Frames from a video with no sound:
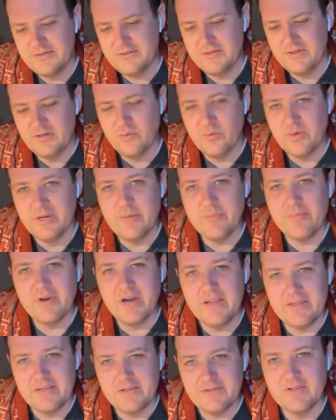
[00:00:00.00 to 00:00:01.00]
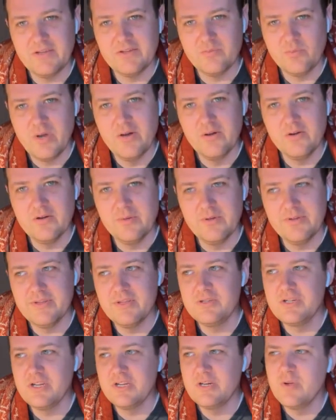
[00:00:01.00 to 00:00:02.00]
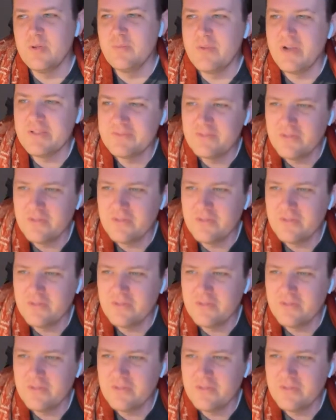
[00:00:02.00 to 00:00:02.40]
New new brand That's that's welcome. I think Gina Wynbrandt's